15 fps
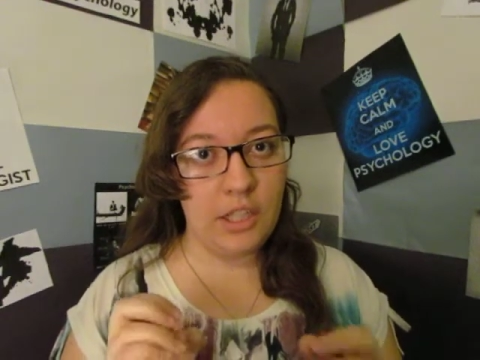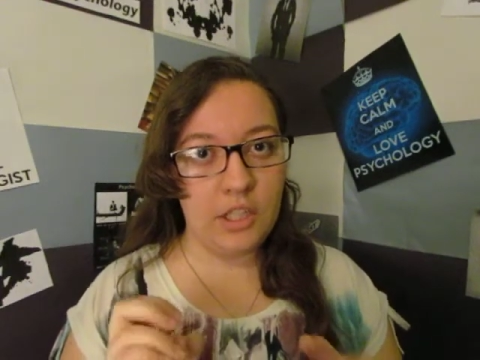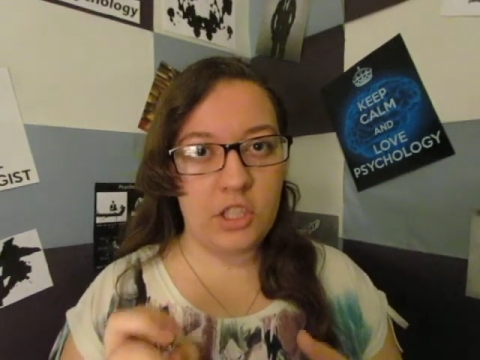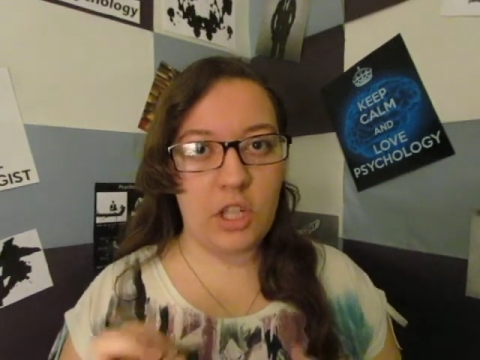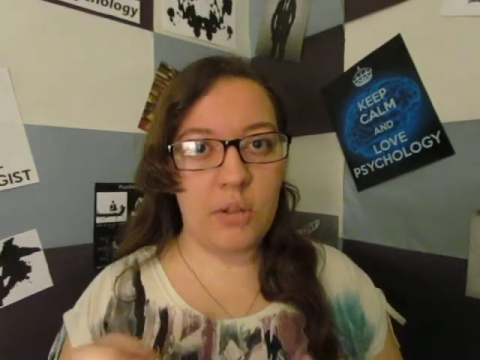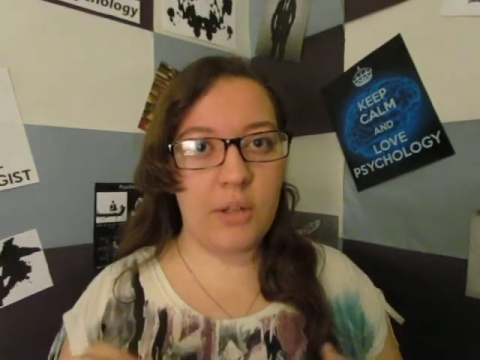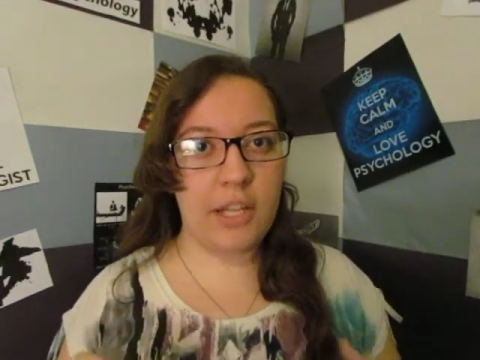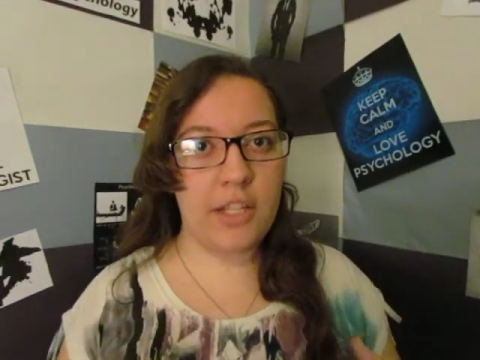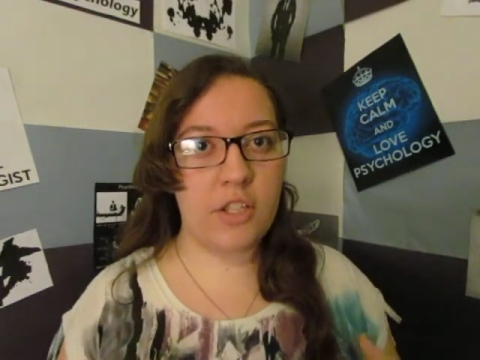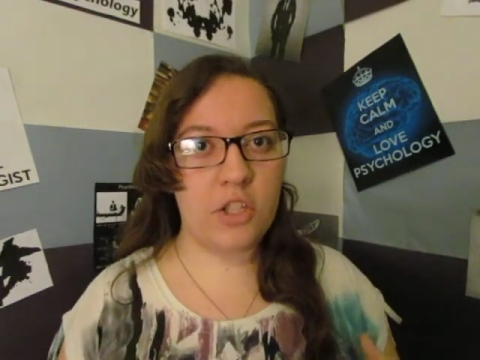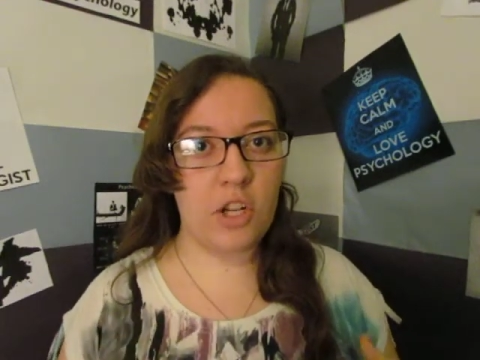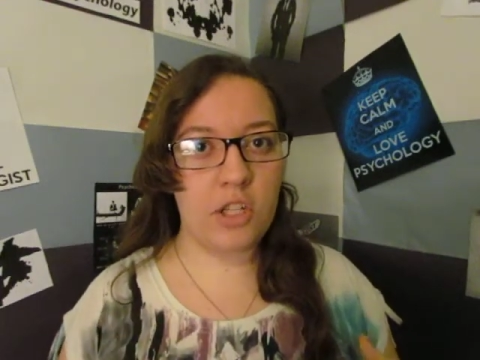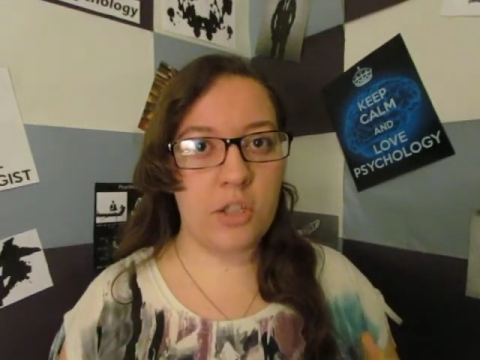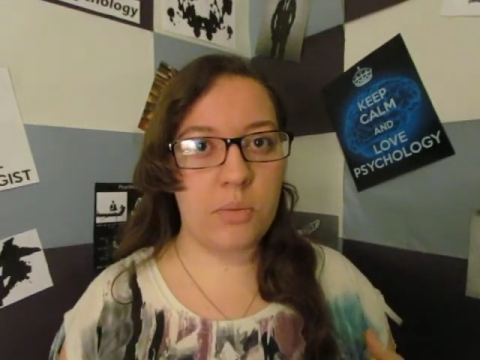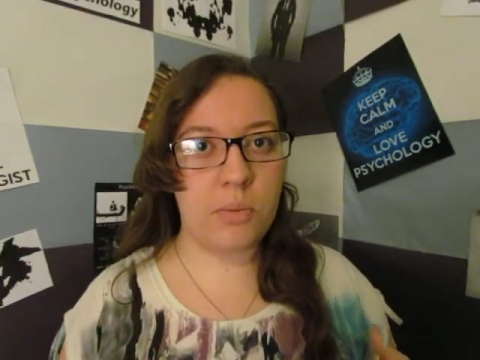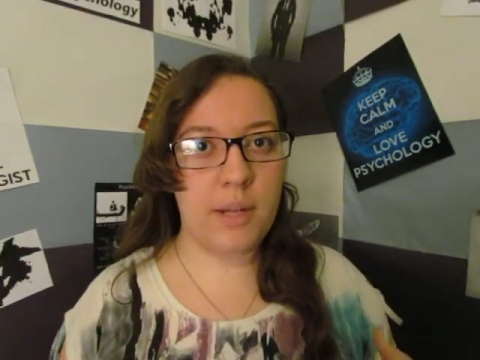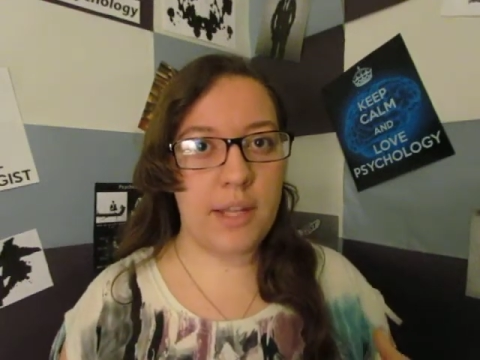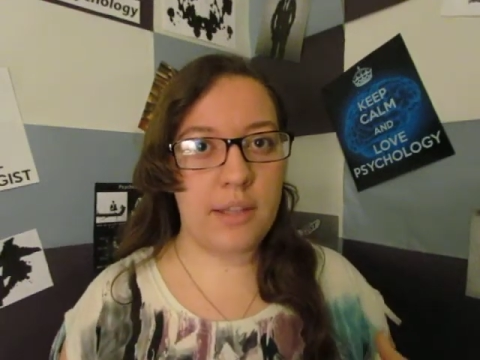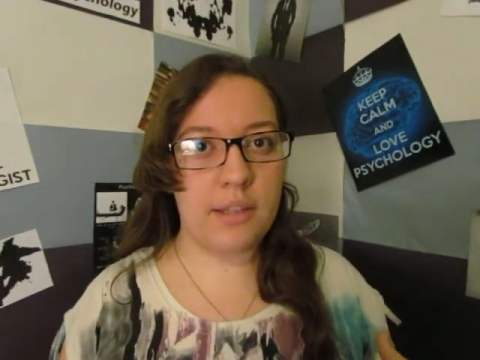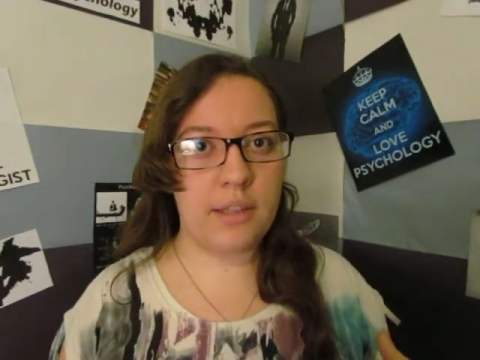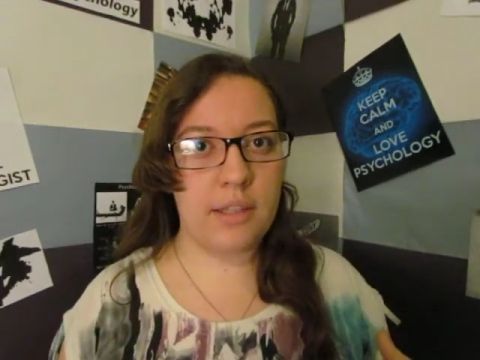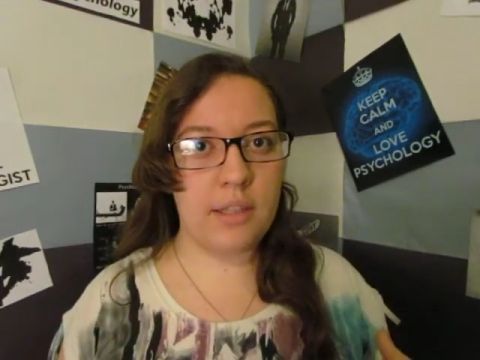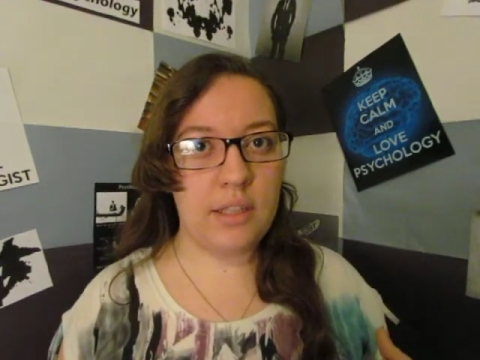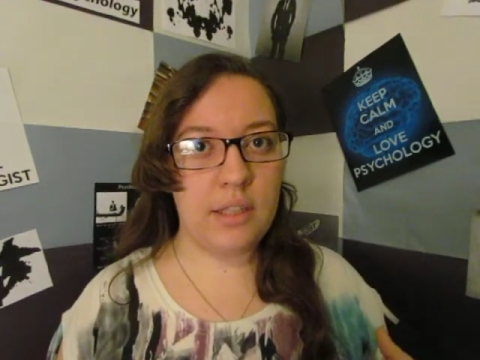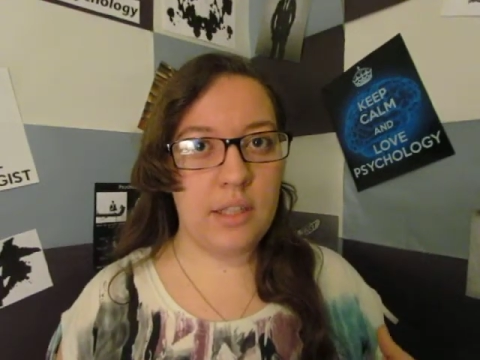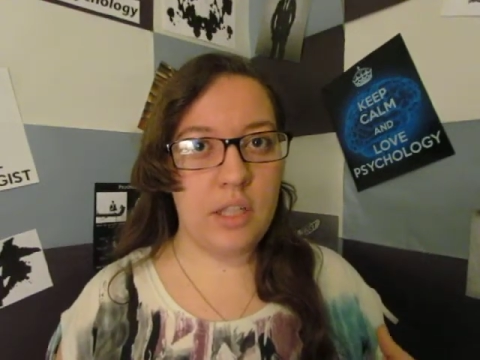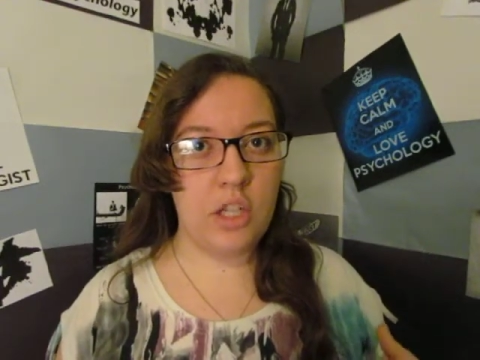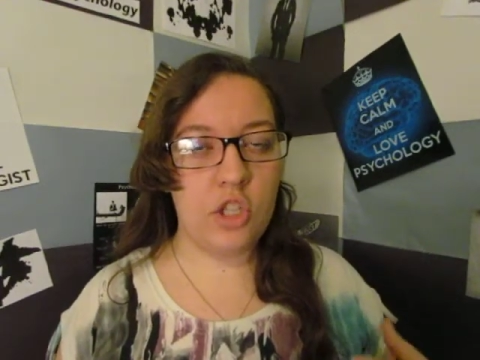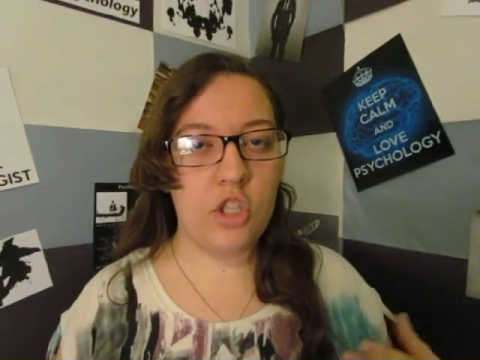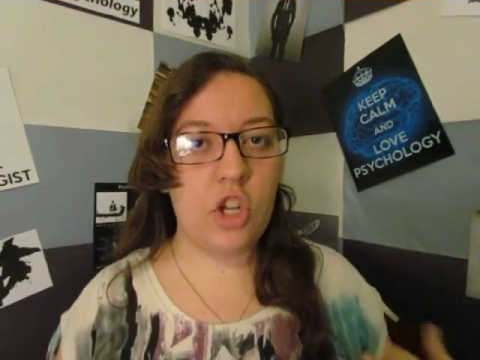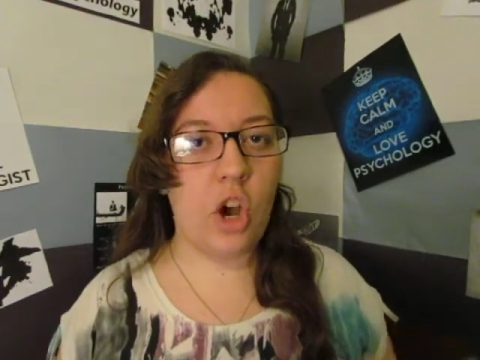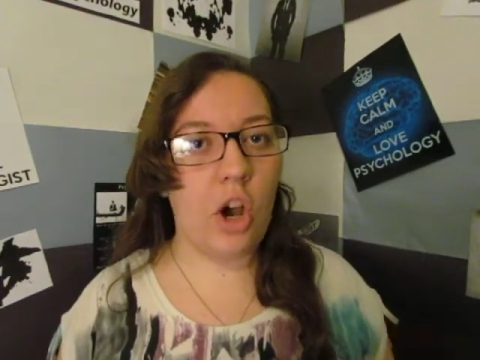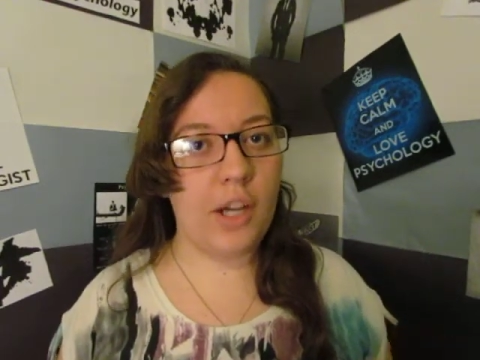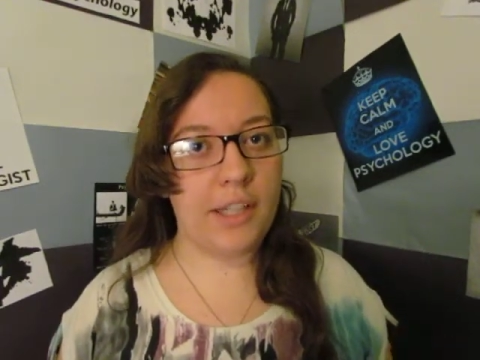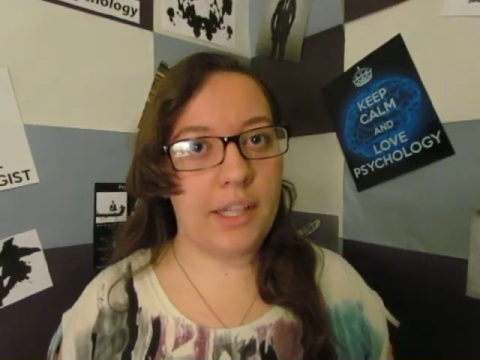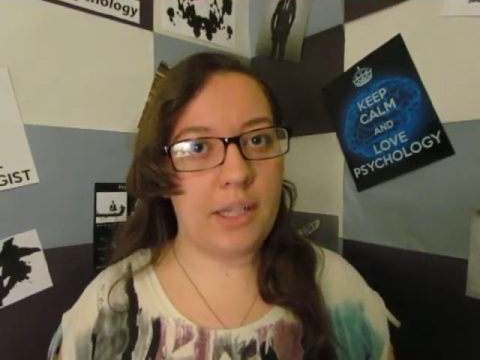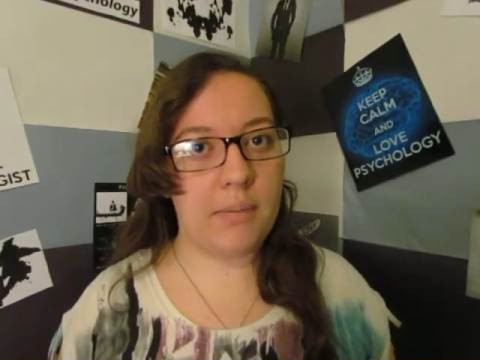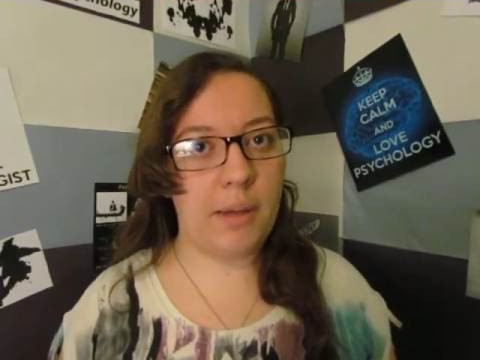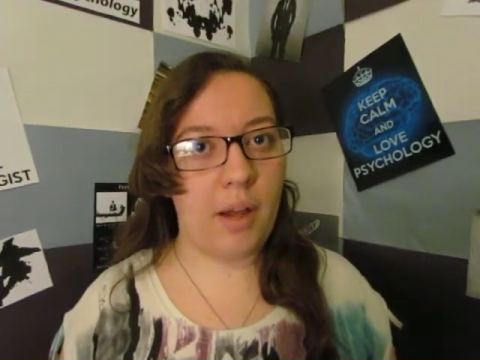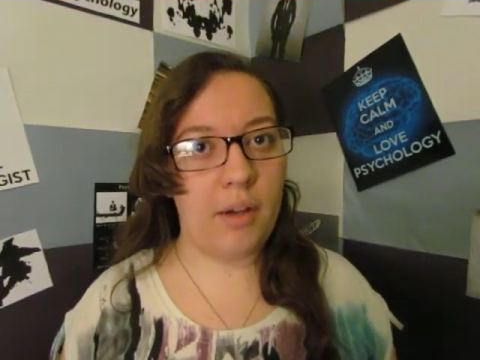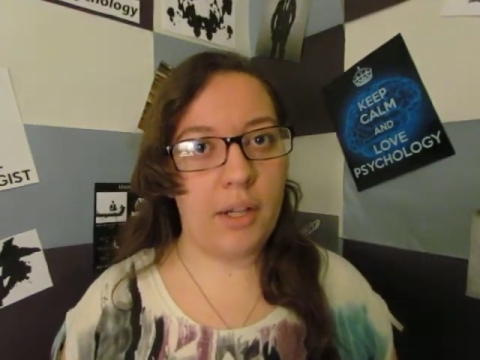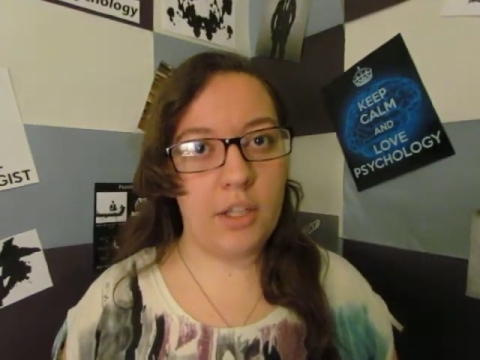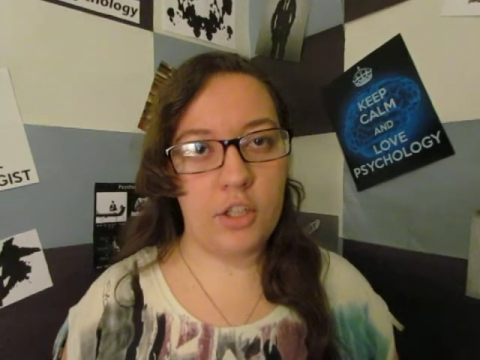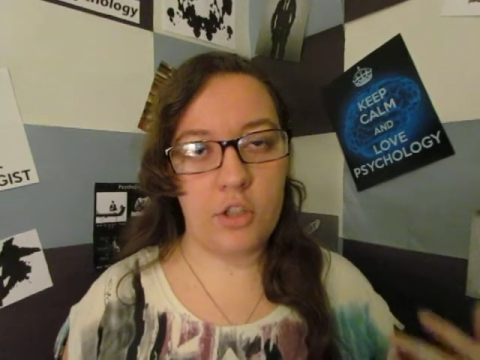So it starts with talking about it.